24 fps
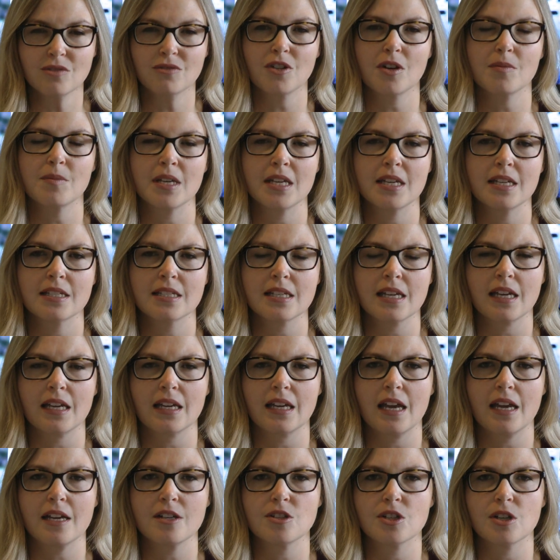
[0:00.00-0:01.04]
from his
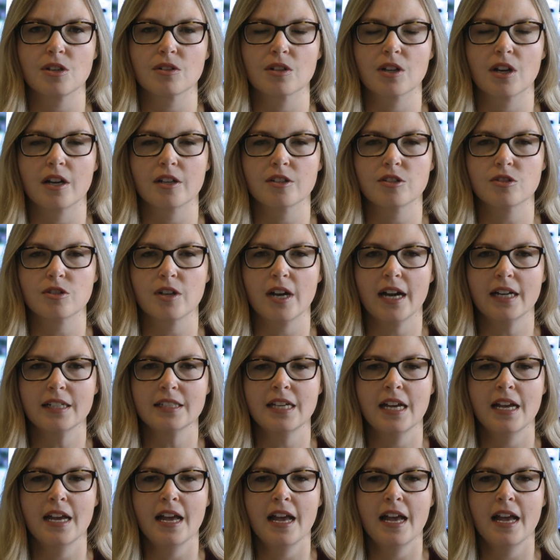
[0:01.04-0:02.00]
AHL contract,